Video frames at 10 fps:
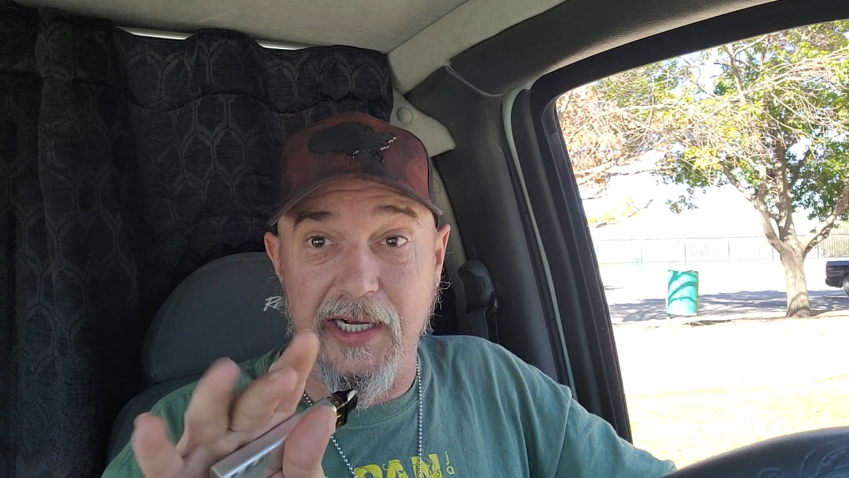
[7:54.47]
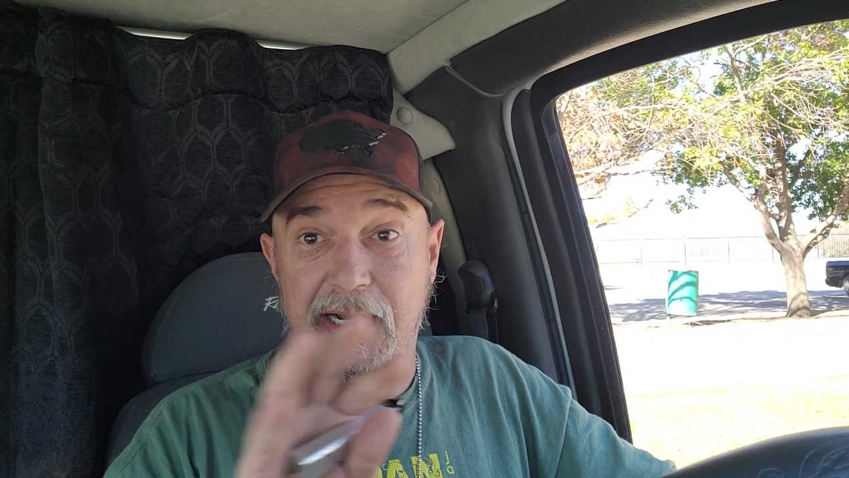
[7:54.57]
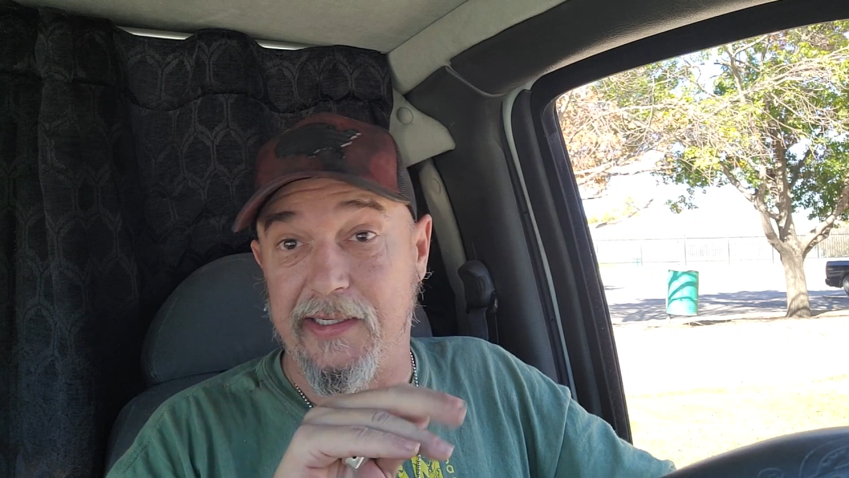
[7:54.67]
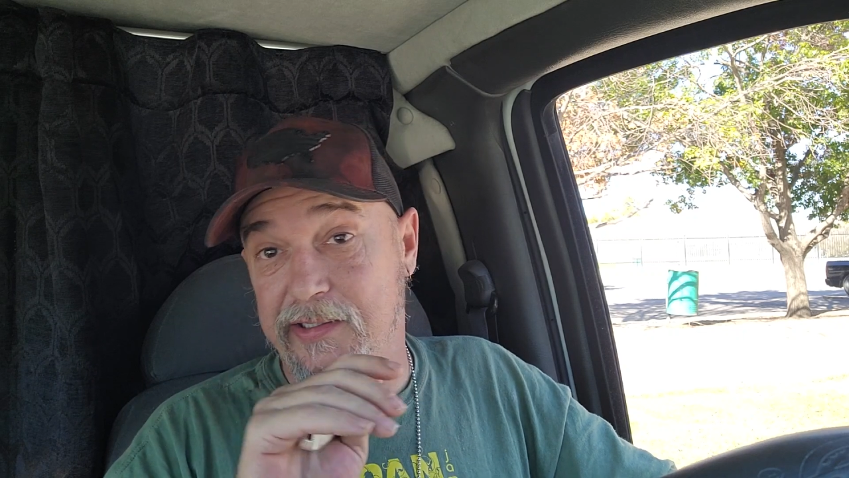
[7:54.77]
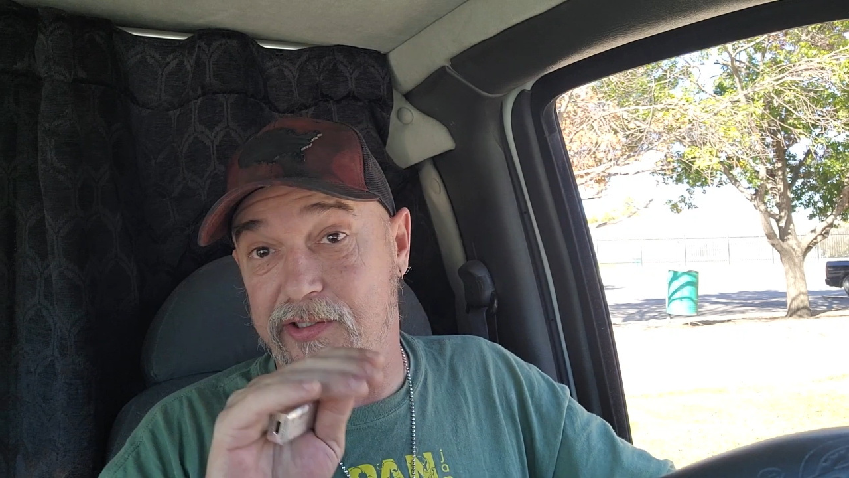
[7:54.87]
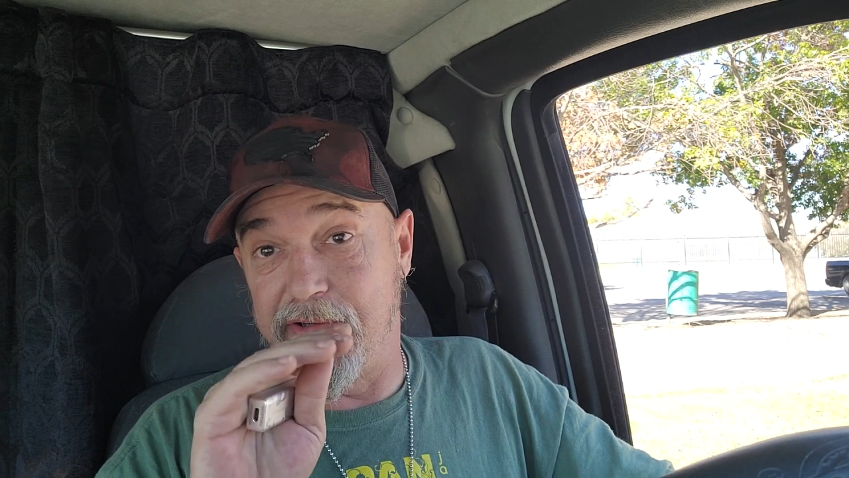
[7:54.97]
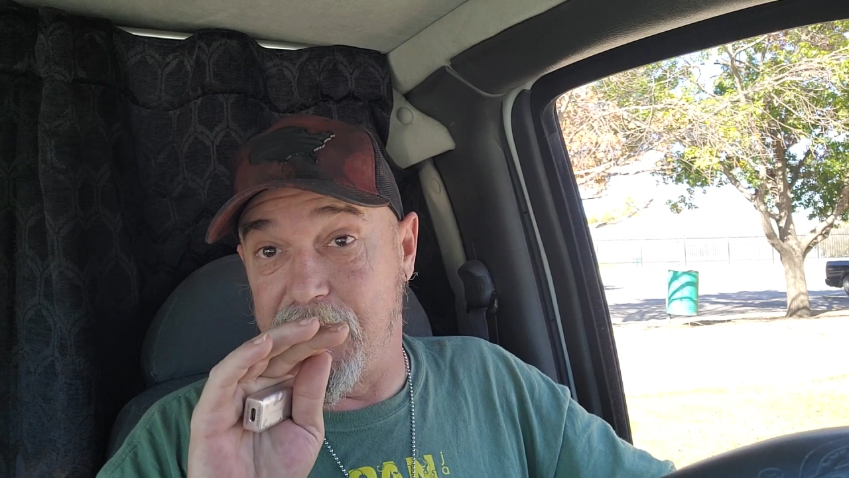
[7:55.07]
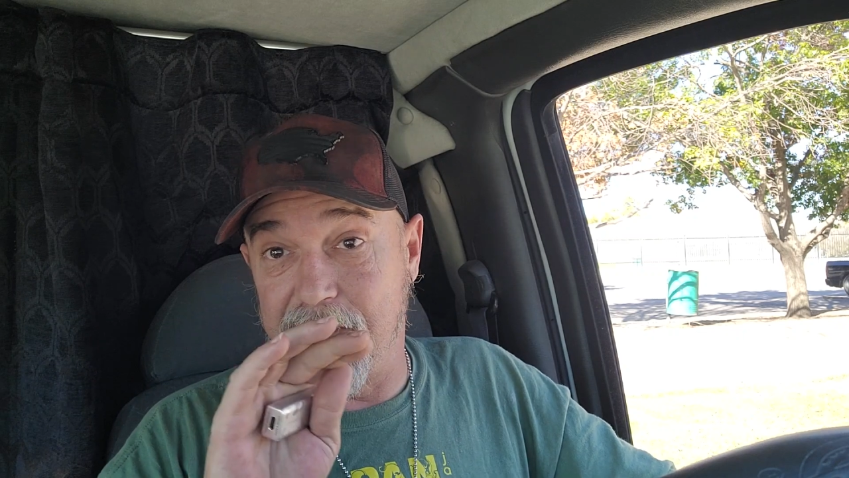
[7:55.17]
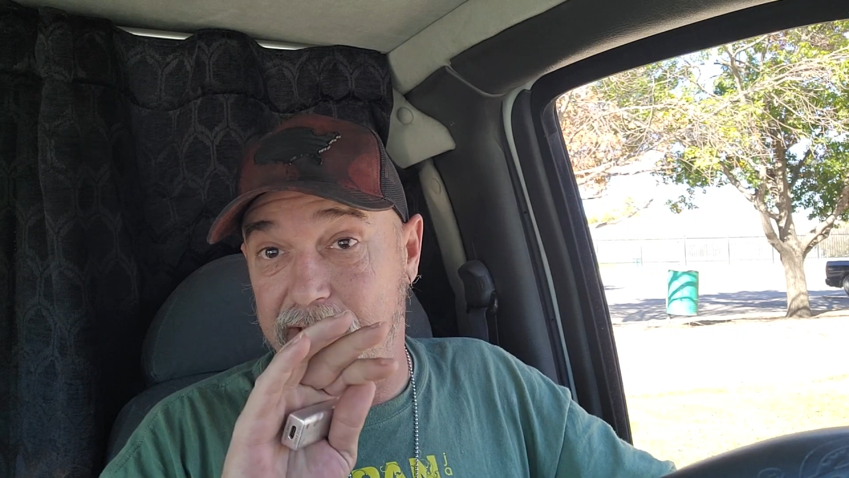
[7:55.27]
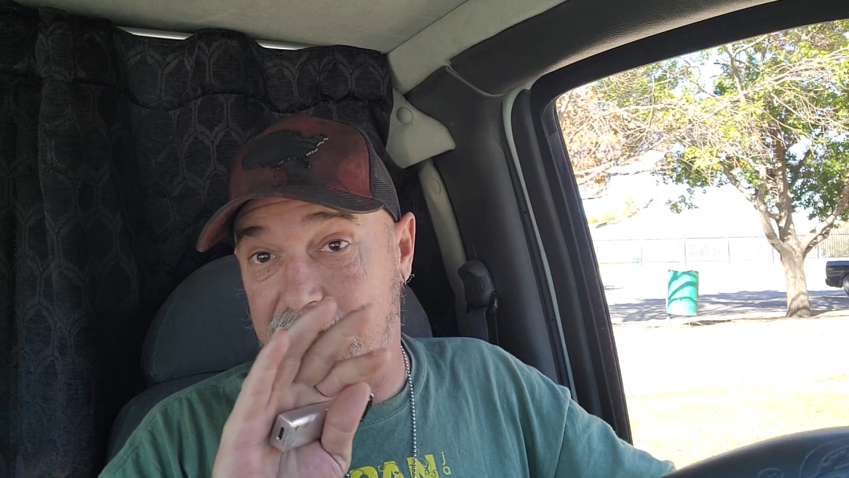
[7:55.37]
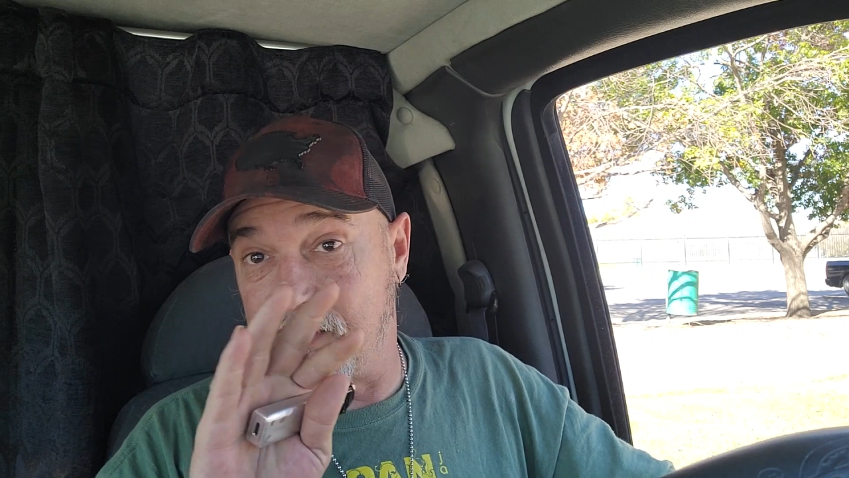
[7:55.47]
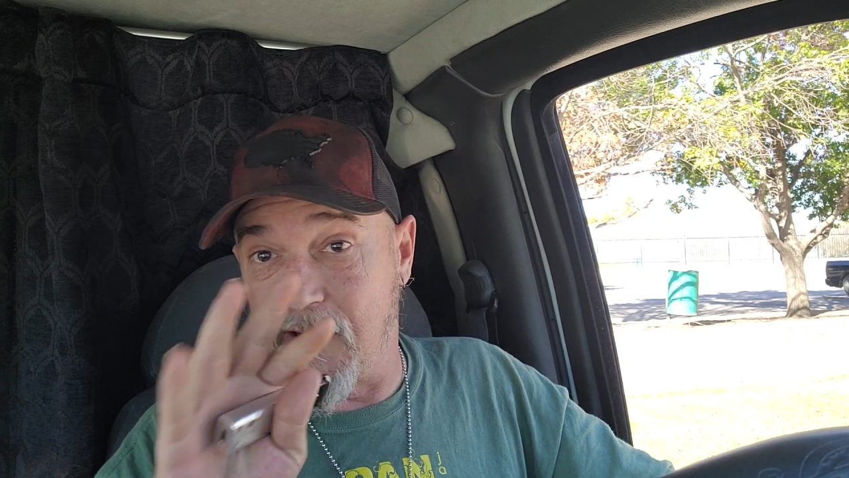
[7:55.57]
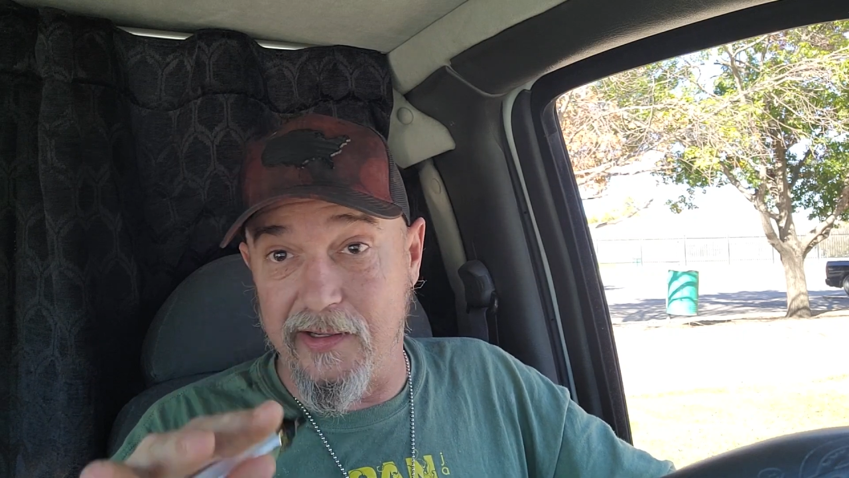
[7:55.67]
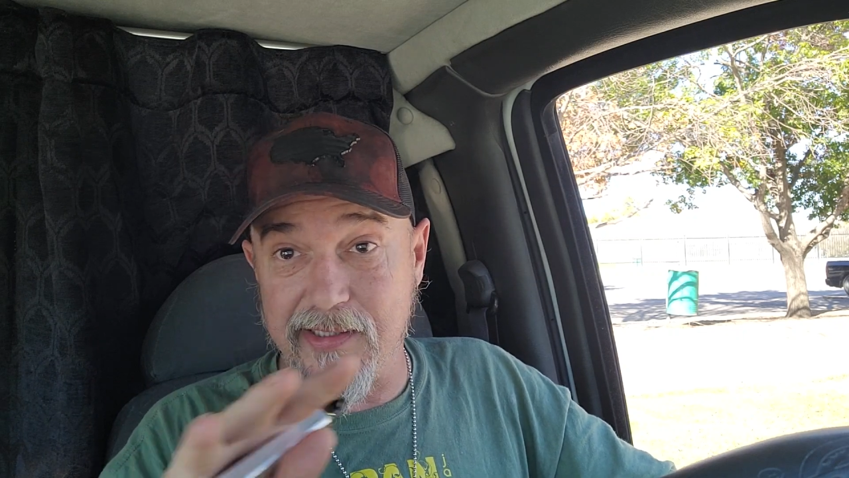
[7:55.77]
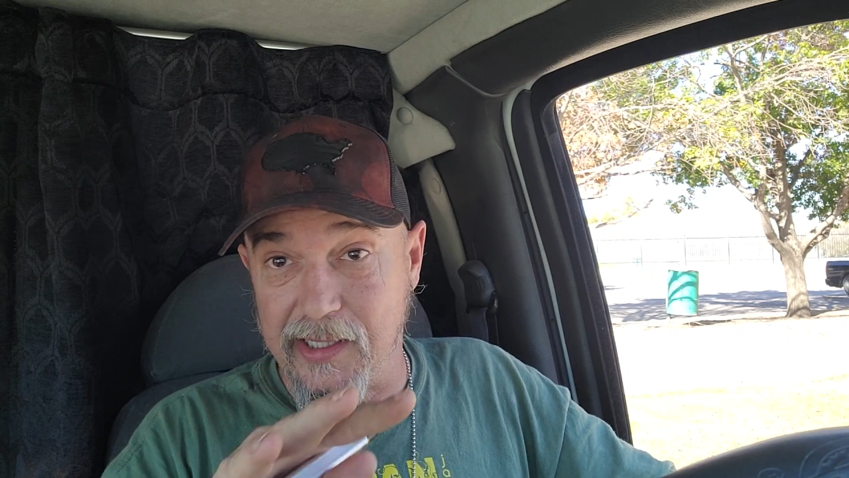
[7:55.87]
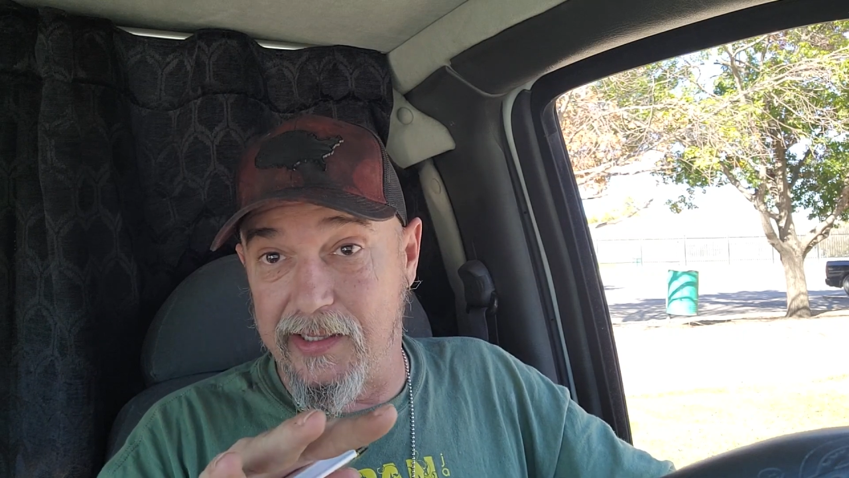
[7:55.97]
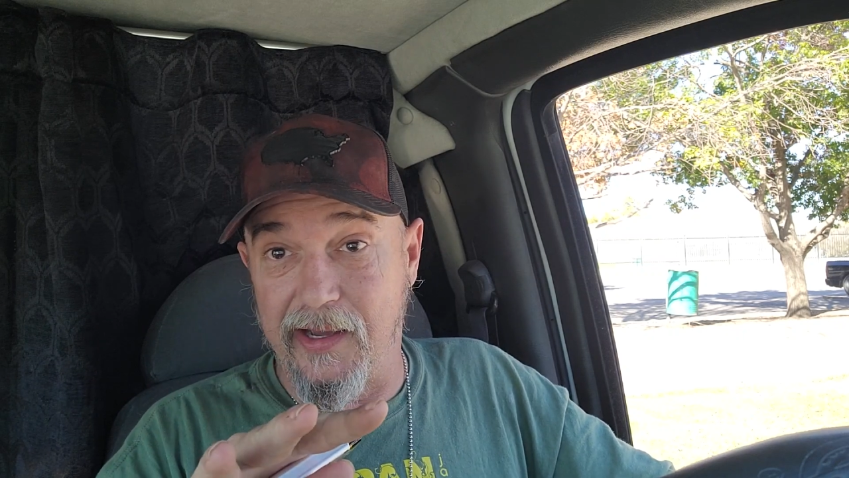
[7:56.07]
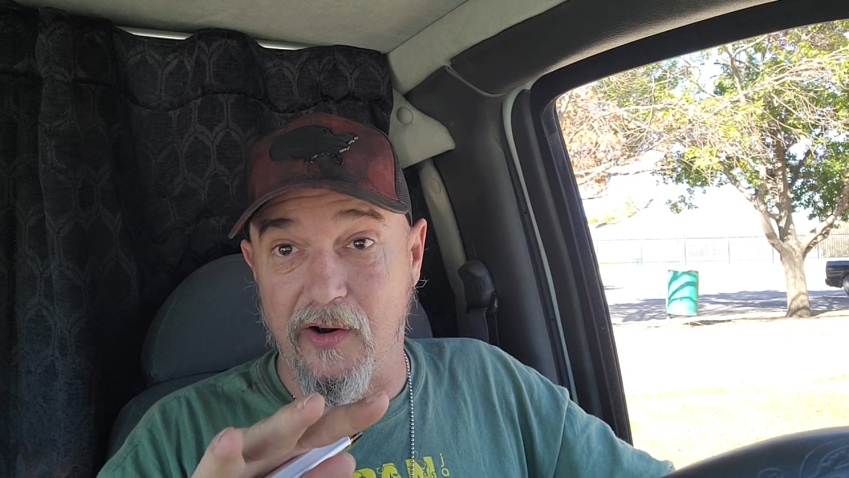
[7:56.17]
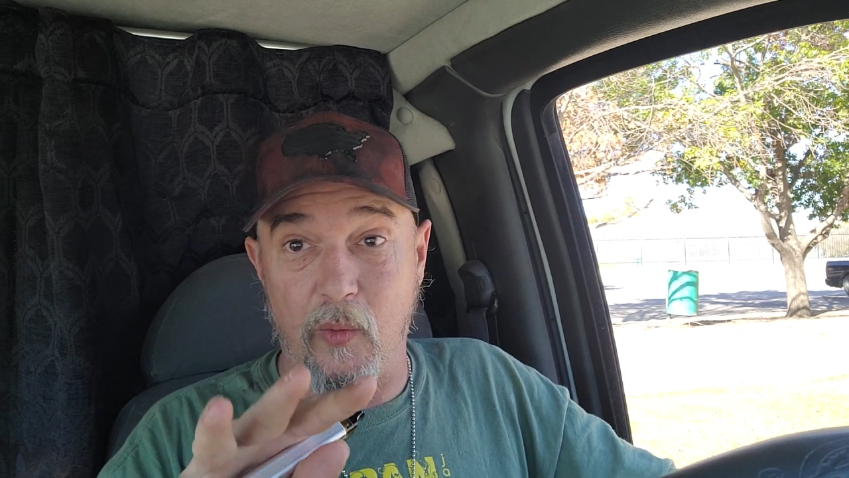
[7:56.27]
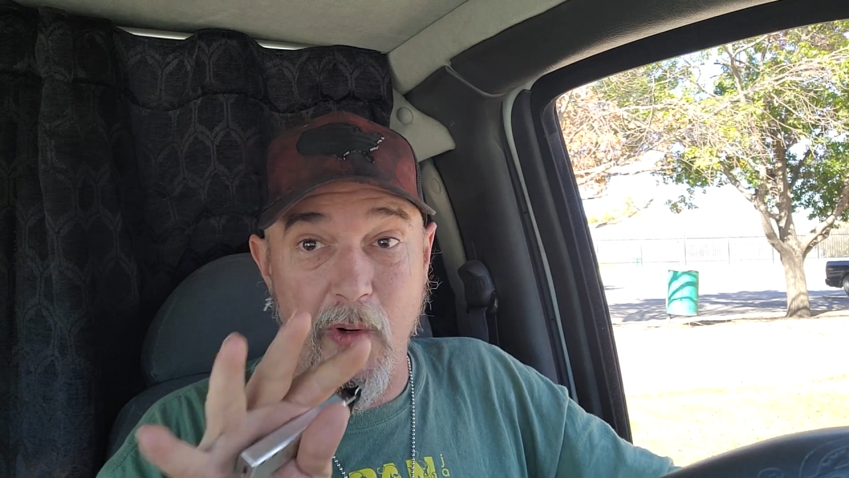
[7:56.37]
and you're constantly
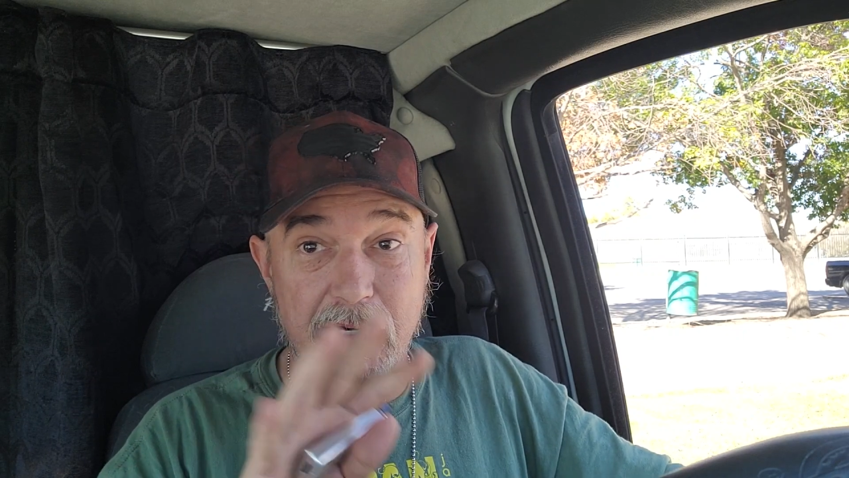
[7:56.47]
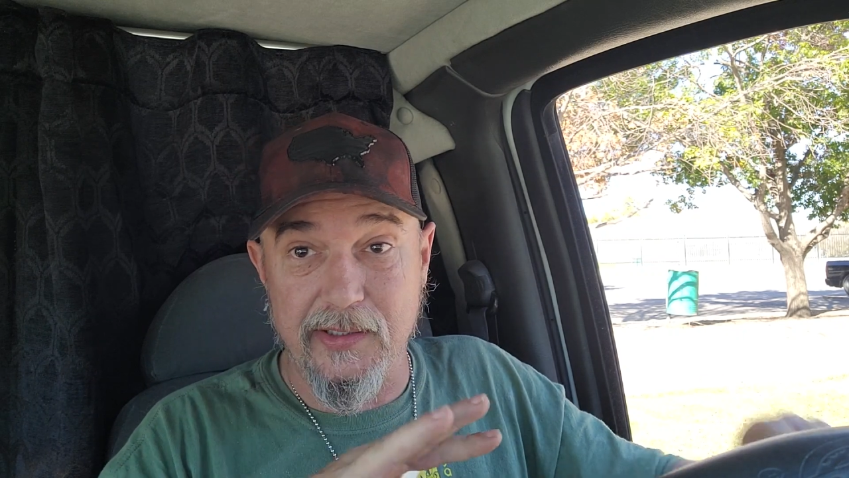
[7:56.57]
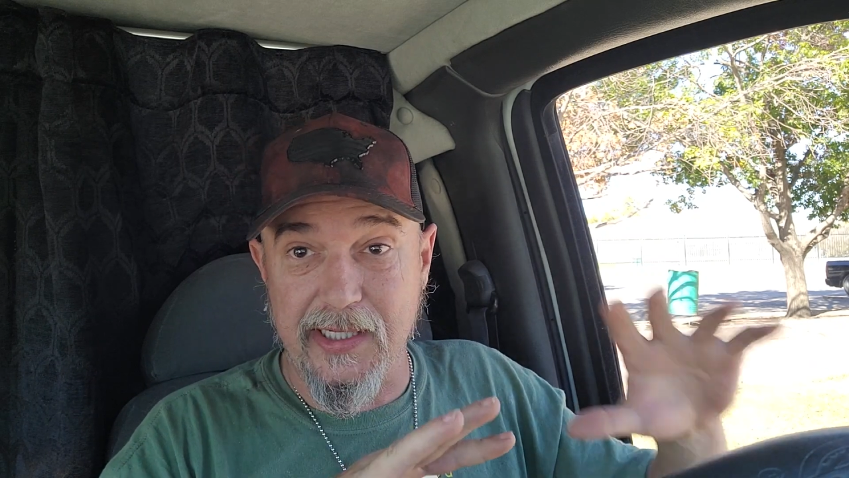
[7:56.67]
on a weird